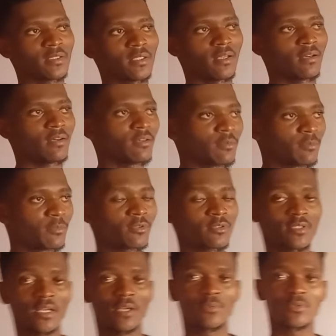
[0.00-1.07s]
Now,
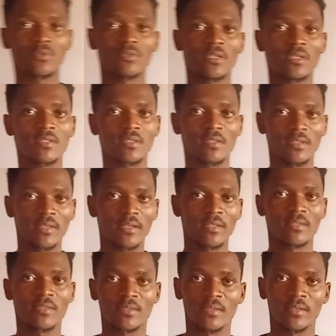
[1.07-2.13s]
most times students will
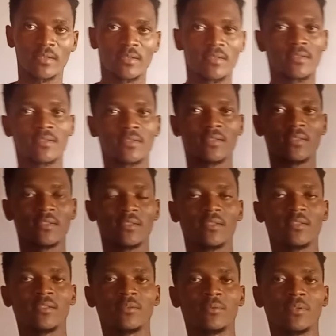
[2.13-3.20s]
get scared
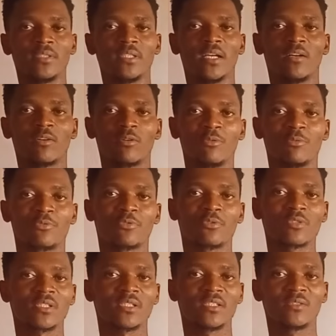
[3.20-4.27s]
when they are
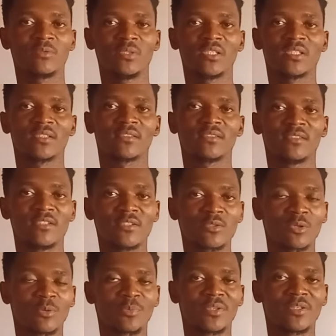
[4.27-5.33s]
confronted with
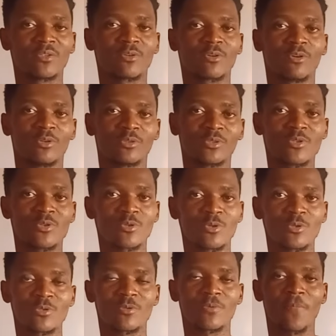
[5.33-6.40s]
this topic called
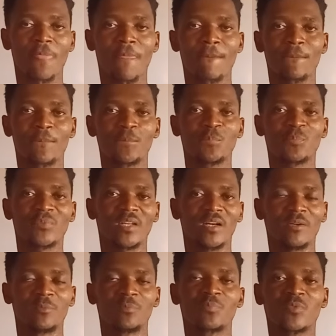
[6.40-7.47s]
salt.
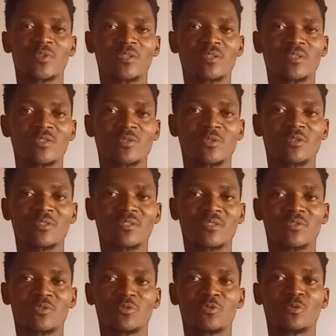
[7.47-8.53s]
Now,
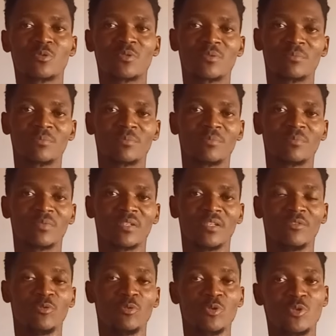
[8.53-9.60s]
salt shouldn't
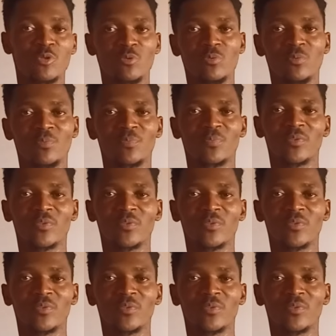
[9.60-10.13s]
give you issue.